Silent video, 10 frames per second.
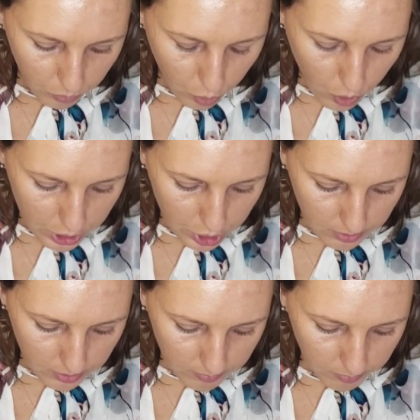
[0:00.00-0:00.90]

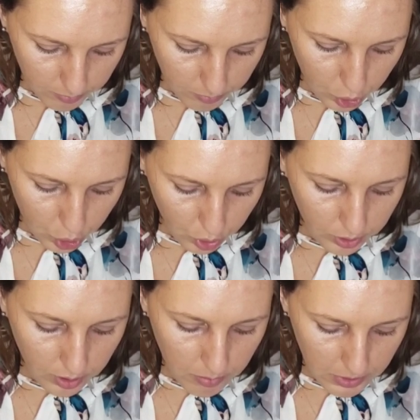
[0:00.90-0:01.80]
Question.
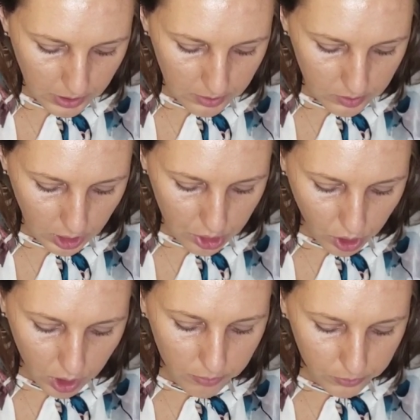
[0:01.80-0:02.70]
Petroleum-based
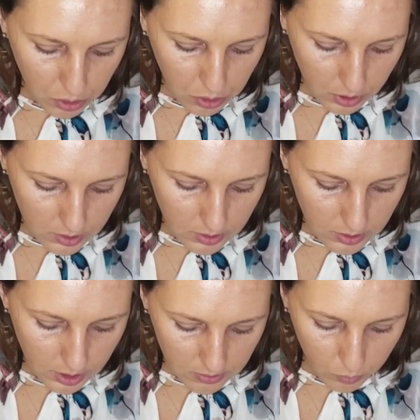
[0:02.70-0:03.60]
hydraulic fluids
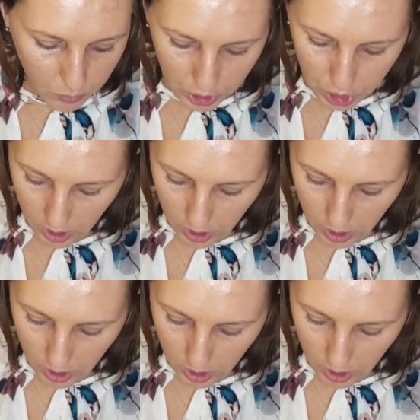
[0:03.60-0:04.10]
is which